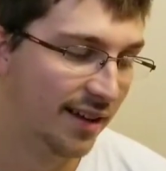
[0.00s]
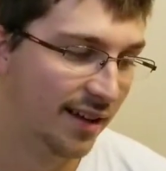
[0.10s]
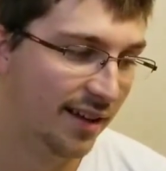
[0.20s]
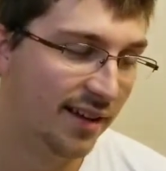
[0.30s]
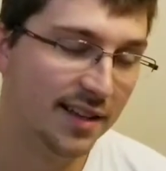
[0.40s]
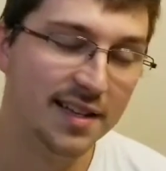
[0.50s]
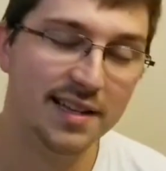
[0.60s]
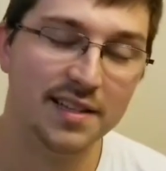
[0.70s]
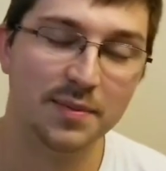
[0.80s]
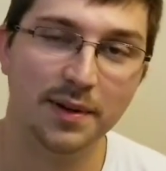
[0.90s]

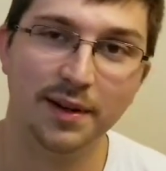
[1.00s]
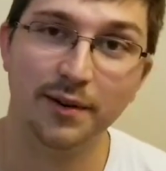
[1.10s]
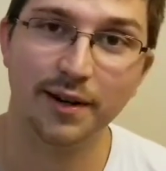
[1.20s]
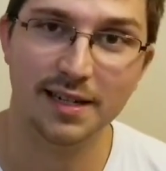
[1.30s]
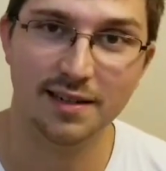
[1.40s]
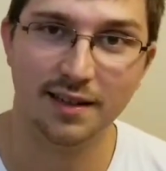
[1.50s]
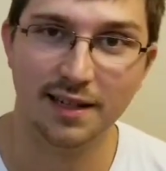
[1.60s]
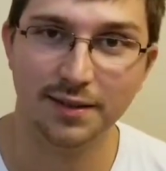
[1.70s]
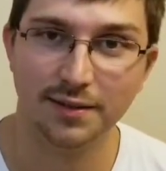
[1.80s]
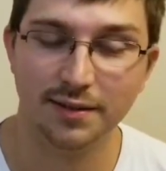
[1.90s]
It's been a crazy
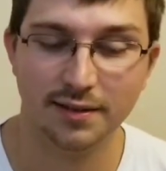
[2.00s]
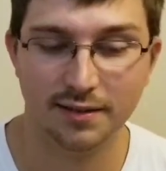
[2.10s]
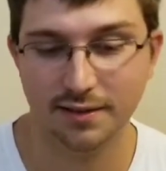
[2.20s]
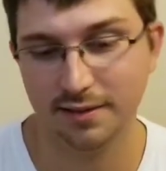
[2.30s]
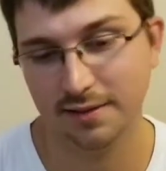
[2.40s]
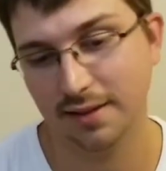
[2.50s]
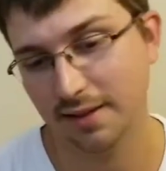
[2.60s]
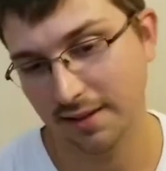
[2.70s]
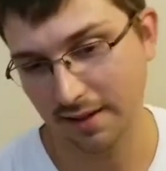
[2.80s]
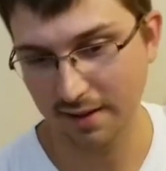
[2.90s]
life.
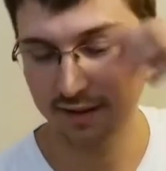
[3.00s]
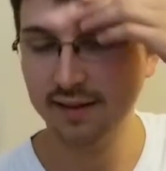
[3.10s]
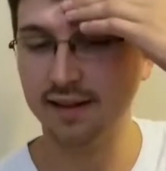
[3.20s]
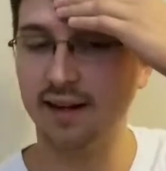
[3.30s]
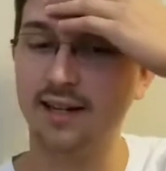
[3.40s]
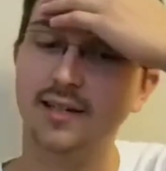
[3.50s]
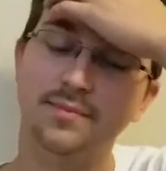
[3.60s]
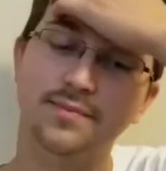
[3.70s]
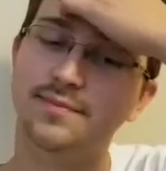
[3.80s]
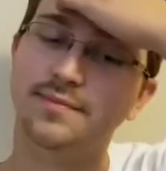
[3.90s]
I'm
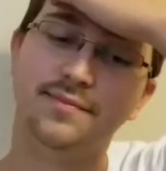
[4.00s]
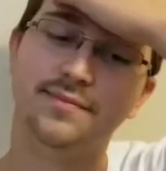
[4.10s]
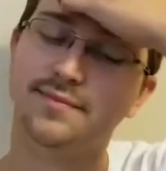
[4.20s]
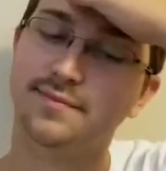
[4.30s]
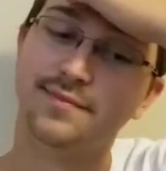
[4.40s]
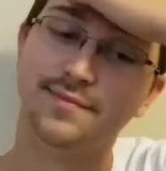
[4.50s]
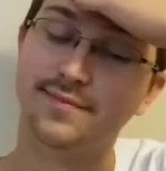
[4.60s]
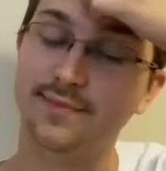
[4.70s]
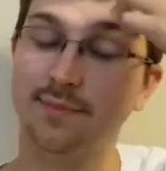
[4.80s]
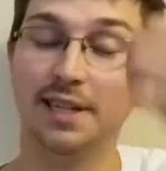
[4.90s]

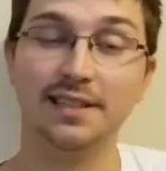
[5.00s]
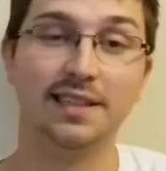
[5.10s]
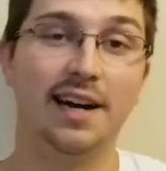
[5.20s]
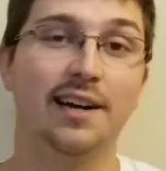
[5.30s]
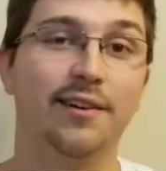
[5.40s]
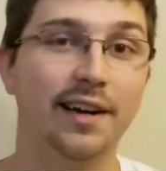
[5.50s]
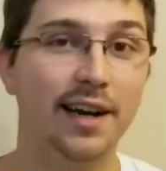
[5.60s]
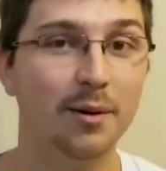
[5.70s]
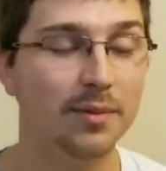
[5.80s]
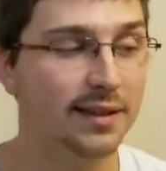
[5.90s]
kind of tired right now, but